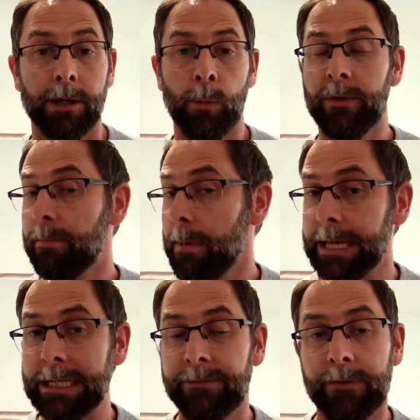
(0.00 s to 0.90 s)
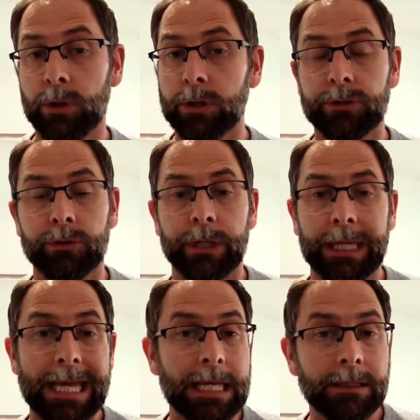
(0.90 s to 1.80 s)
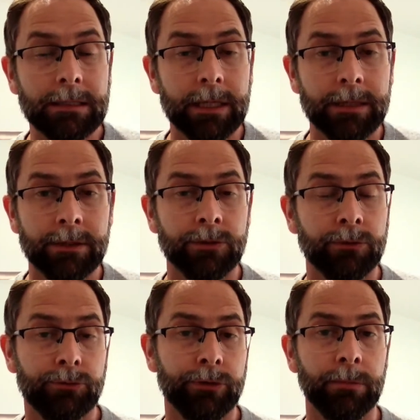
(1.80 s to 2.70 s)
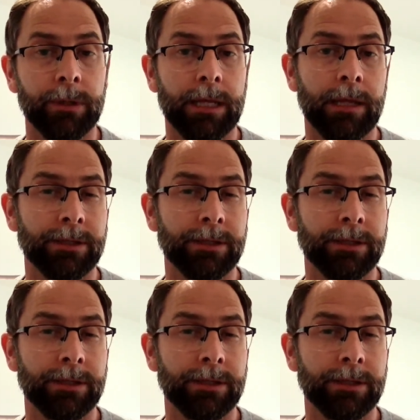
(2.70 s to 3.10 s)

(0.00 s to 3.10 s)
We've mainly focused on Achilles tendon treatment here.